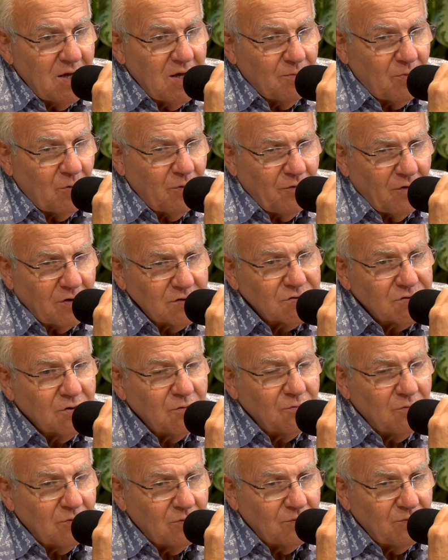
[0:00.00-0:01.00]
But we've
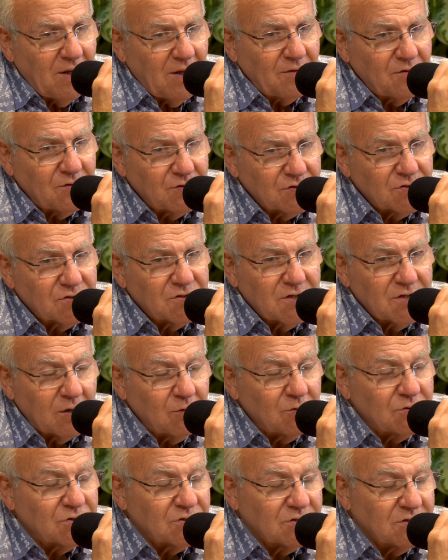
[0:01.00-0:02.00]
also had the
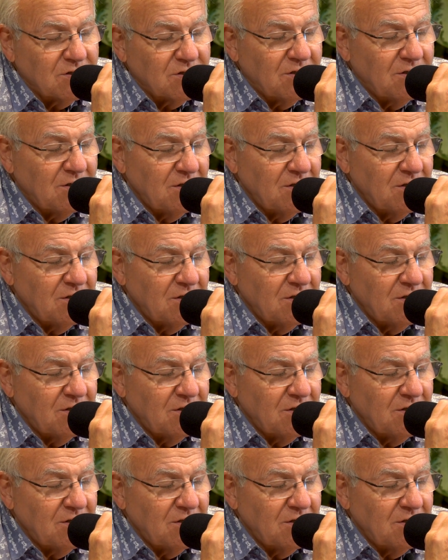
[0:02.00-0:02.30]
distinguished